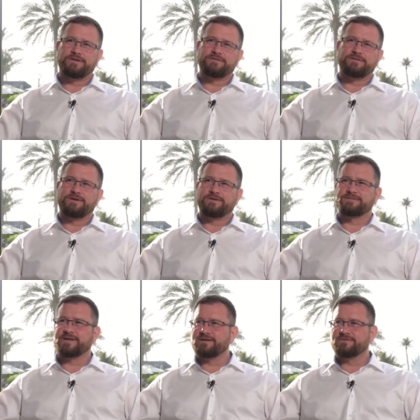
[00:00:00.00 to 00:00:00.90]
and
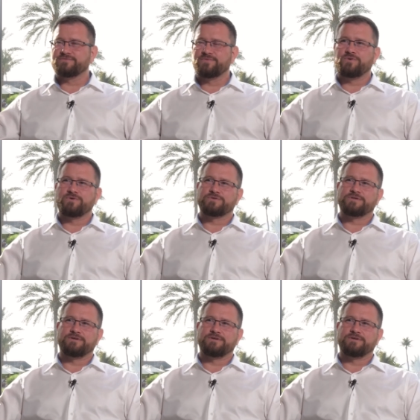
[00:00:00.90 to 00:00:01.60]
Salesforce